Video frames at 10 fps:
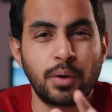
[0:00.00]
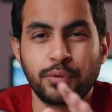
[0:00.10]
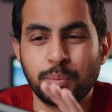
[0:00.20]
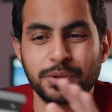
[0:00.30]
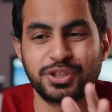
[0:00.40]
if
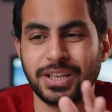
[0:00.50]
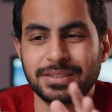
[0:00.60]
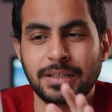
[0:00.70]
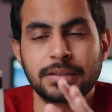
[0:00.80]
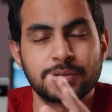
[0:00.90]
you purchase
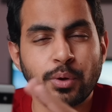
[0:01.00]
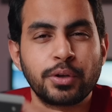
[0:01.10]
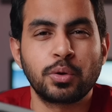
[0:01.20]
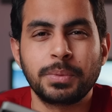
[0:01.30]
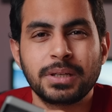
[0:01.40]
it, it's
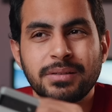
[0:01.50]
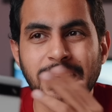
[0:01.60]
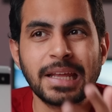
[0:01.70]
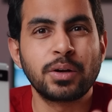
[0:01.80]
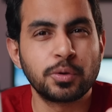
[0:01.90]
going to be a
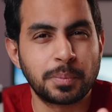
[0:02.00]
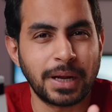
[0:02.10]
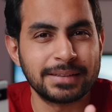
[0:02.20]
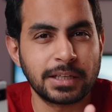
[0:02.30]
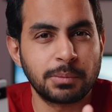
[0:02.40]
really good
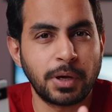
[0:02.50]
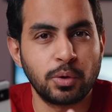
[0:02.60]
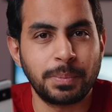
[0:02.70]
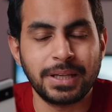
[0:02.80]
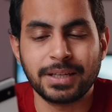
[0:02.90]
pricing in my
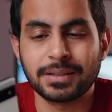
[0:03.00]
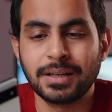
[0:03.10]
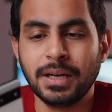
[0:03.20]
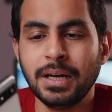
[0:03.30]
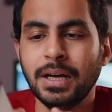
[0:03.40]
opinion.
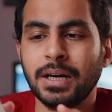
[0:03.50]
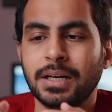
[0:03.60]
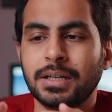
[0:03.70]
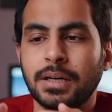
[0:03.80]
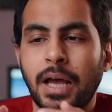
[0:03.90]

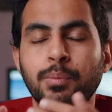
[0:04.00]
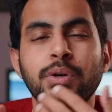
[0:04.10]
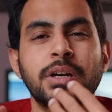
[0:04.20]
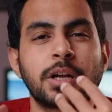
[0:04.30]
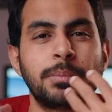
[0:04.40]
I
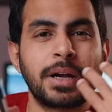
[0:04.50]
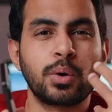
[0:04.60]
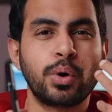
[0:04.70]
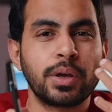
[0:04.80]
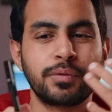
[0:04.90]
wouldn't recommend
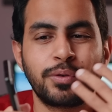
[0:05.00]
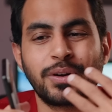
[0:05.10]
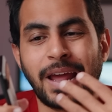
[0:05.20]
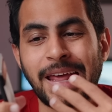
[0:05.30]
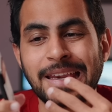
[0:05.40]
going
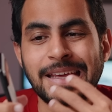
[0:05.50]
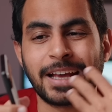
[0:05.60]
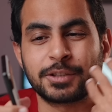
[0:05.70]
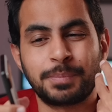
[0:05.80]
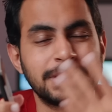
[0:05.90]
for any
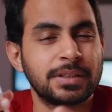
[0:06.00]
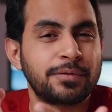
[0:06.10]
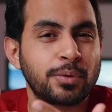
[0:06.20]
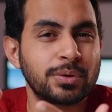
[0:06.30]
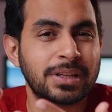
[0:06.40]
expensive
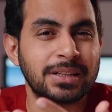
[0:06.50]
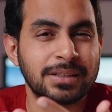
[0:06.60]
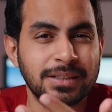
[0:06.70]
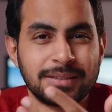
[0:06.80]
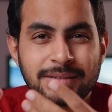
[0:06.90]
phone than
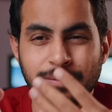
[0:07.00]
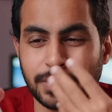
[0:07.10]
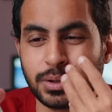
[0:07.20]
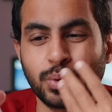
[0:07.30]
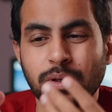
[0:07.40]
this
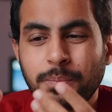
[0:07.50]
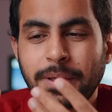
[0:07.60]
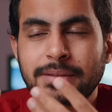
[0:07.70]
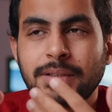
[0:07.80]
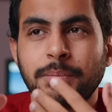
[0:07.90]
with Google
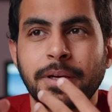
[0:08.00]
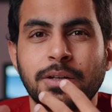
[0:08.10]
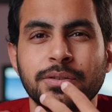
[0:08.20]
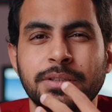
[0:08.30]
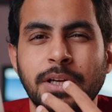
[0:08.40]
Pixel
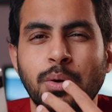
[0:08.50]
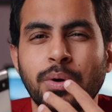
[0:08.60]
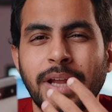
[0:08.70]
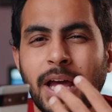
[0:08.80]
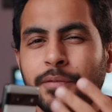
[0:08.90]
because they
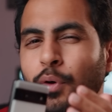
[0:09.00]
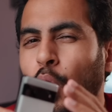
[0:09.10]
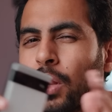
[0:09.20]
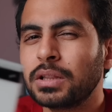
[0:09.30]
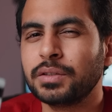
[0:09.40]
don't have
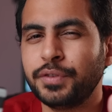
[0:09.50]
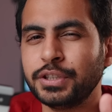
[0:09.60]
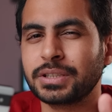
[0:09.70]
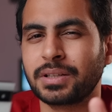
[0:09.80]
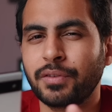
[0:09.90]
all the
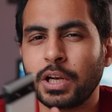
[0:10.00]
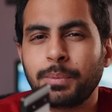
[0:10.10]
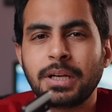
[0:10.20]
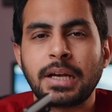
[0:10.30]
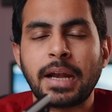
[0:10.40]
features
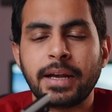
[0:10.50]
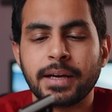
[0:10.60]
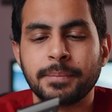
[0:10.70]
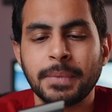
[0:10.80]
available in India.